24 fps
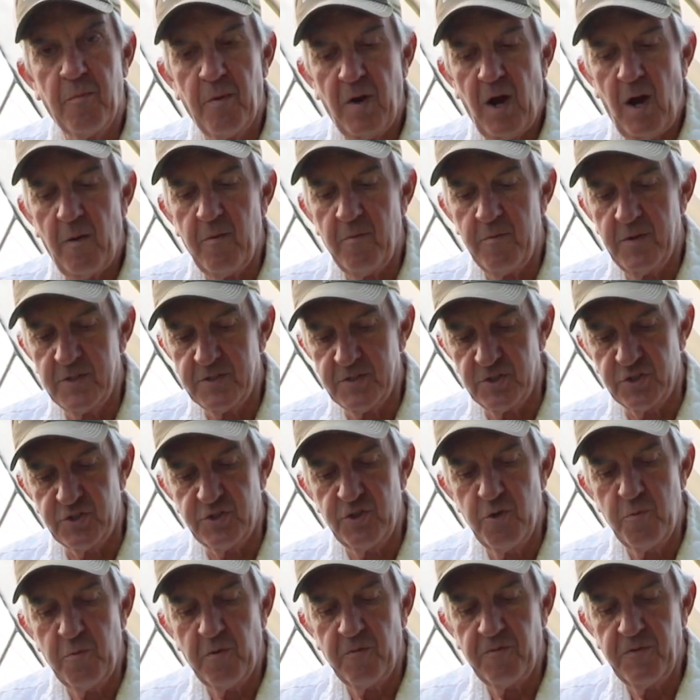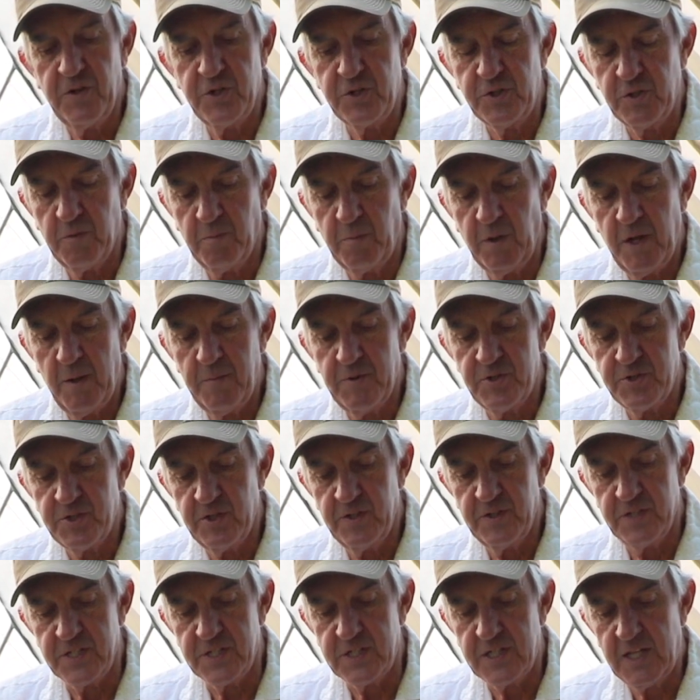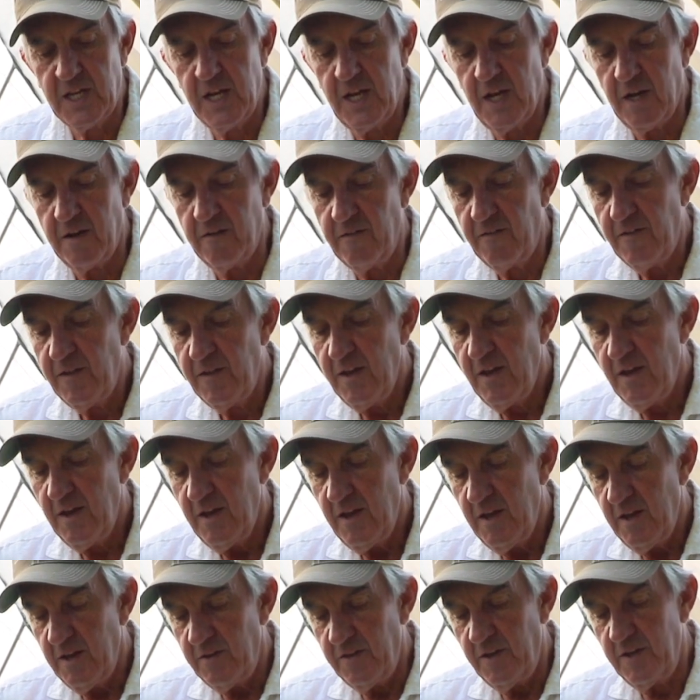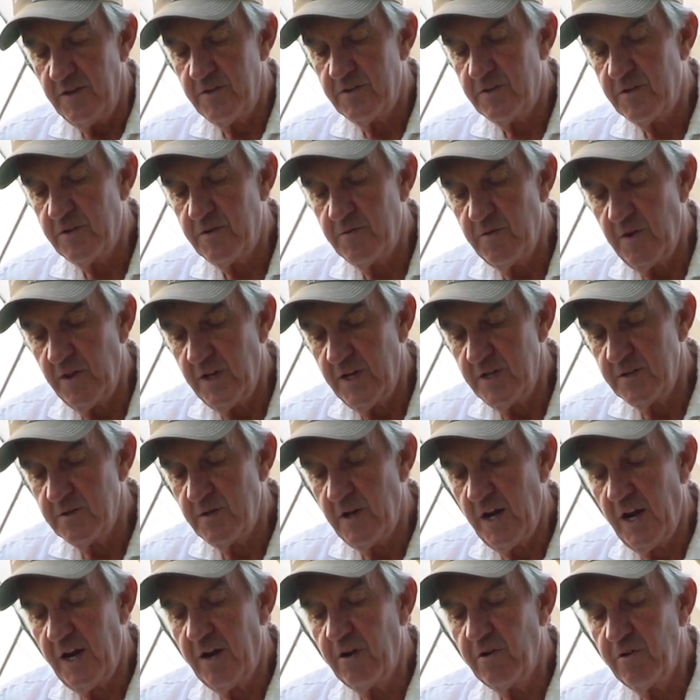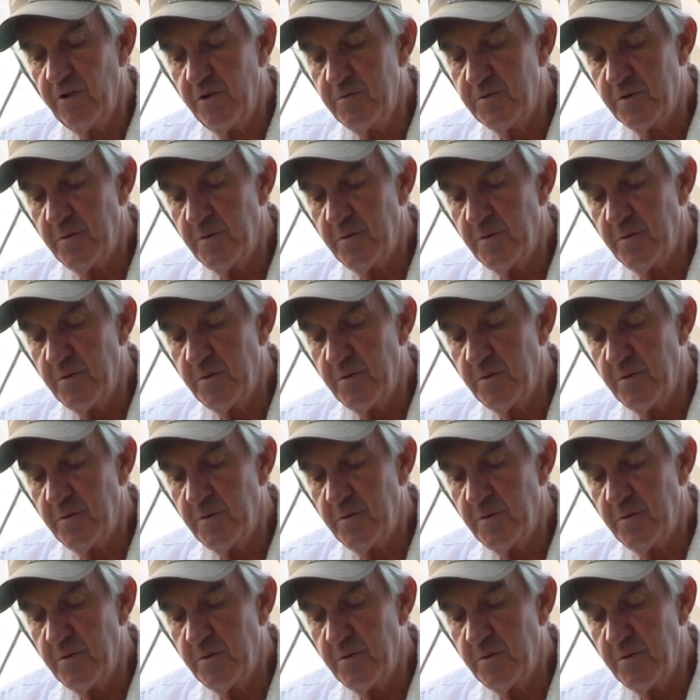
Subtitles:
problem. It's a superficial blemish in the skin. These heirloom